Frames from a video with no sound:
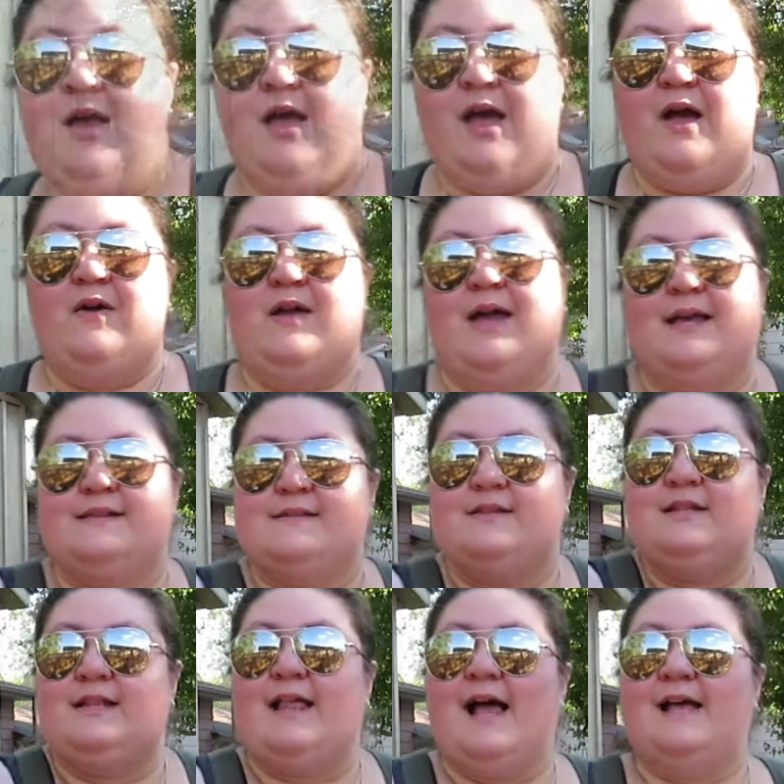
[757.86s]
Okay, so the
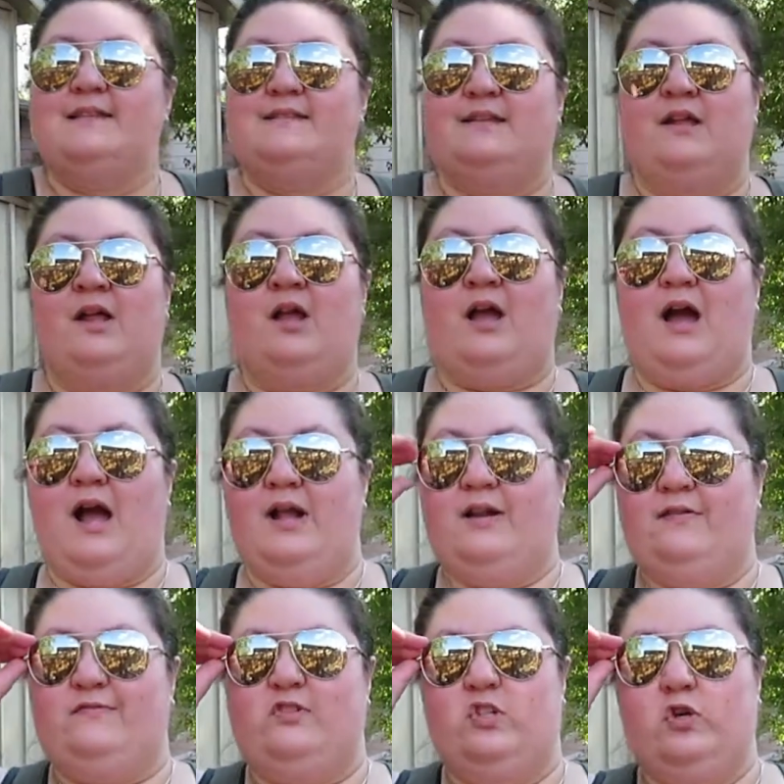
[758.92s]
last kind
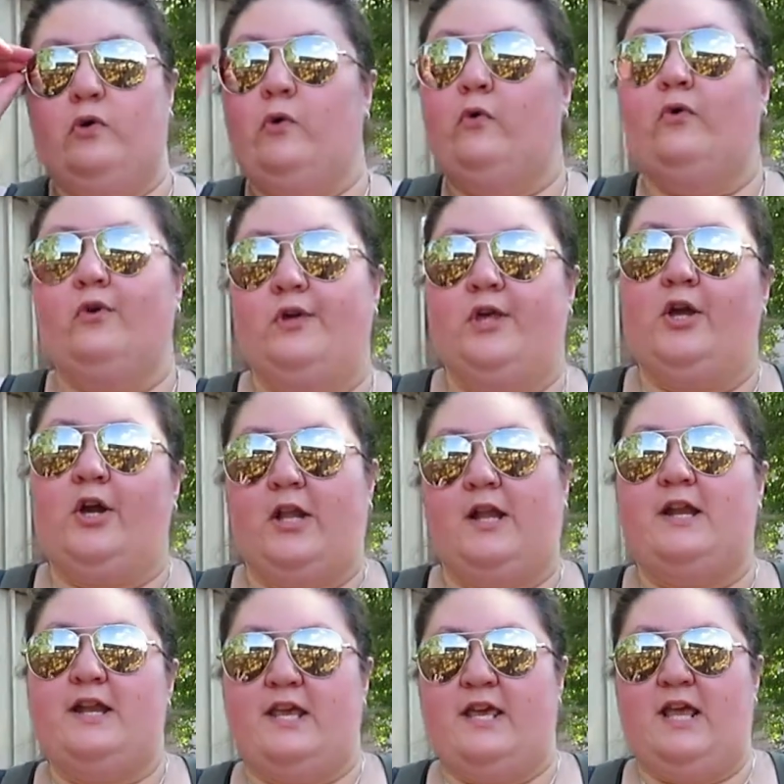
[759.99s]
of tool you're going to
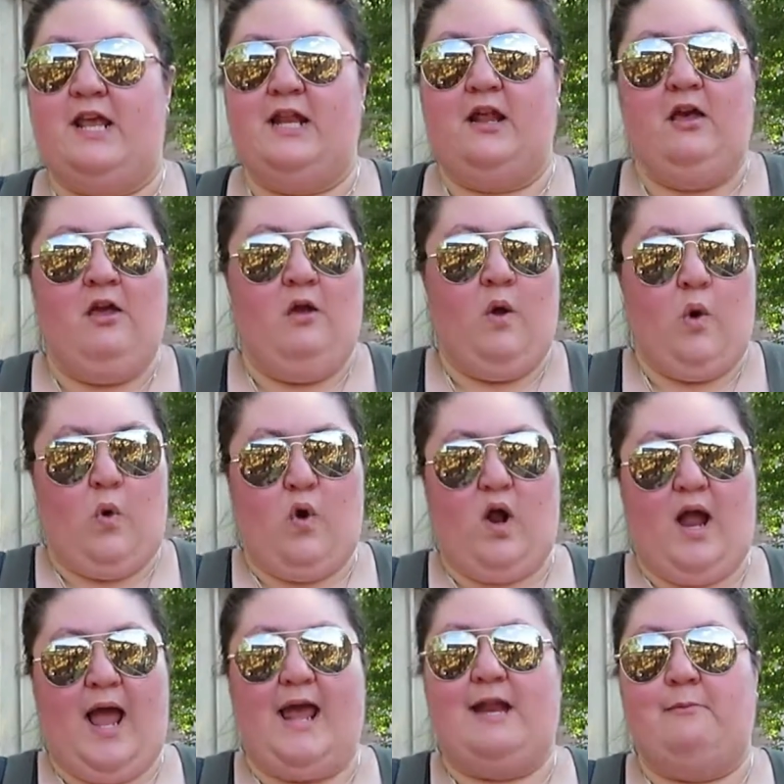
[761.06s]
need, or
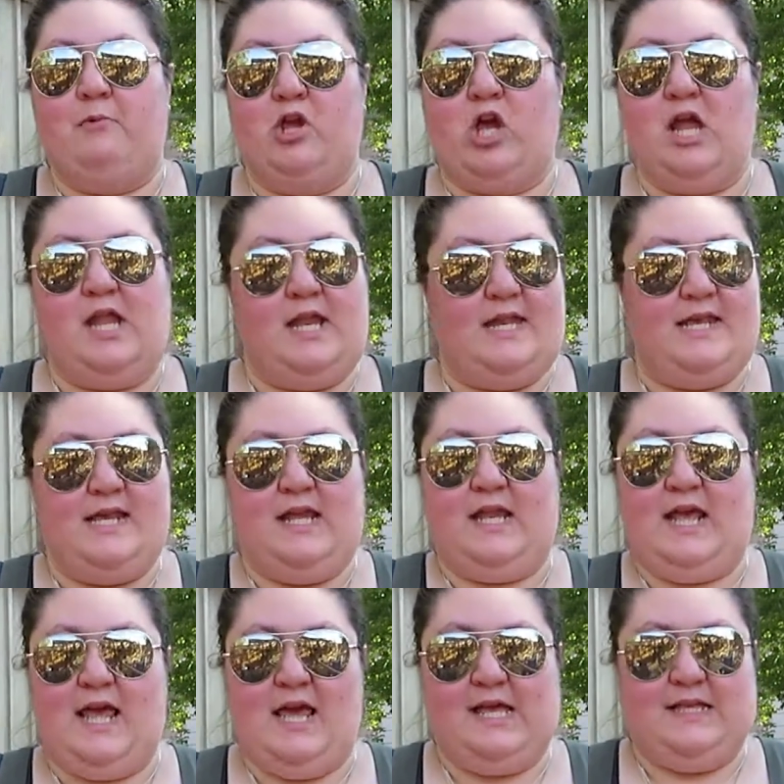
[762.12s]
item you're going to need,
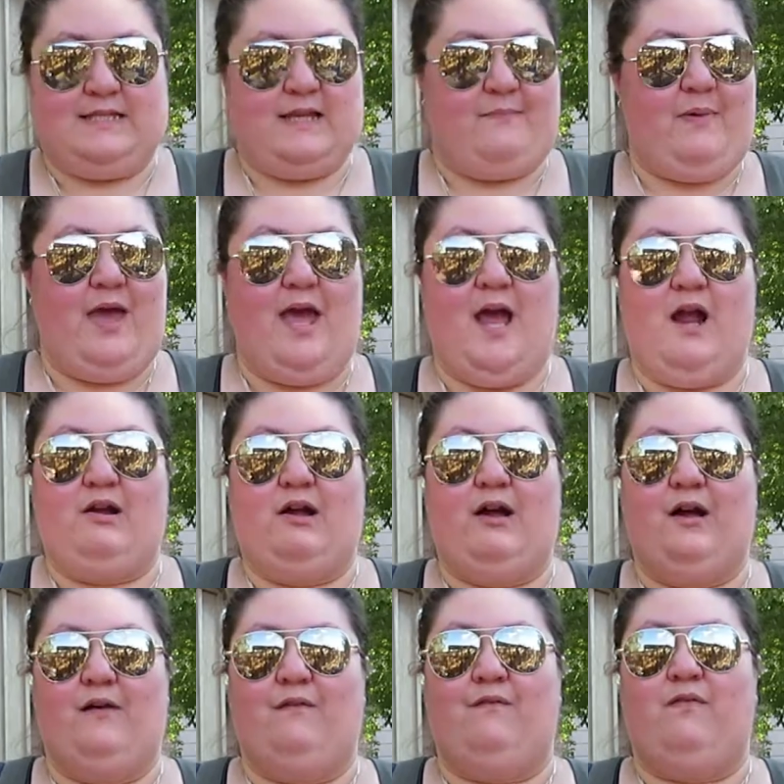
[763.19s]
is a pair
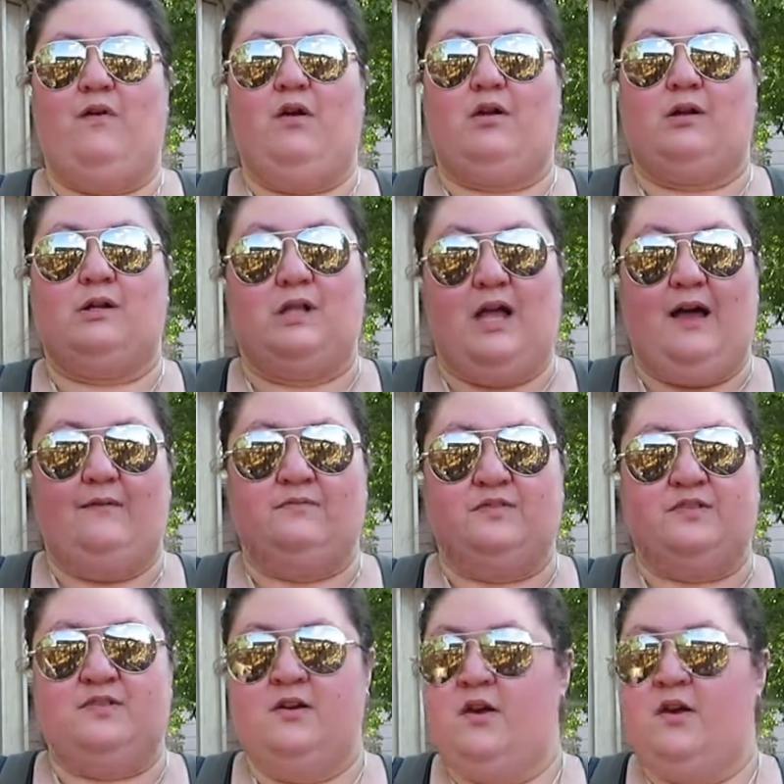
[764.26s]
of gloves.